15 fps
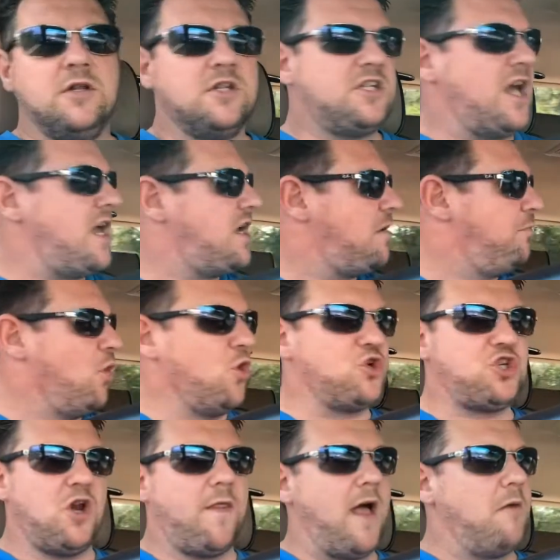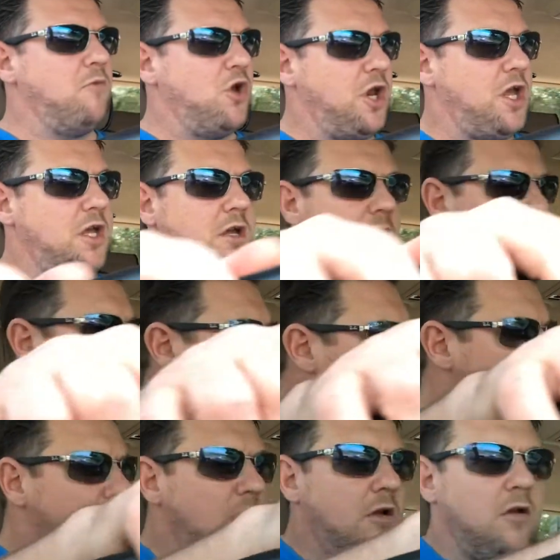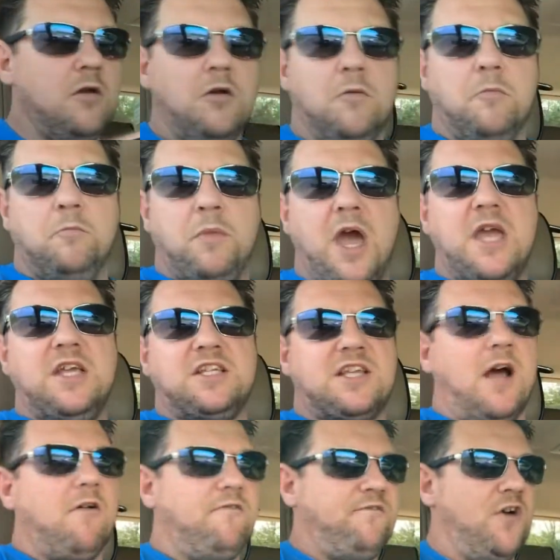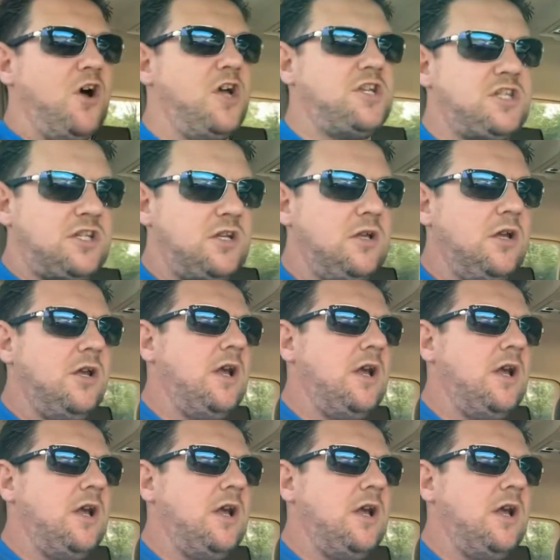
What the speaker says: Take a portion of that money, pay yourself first,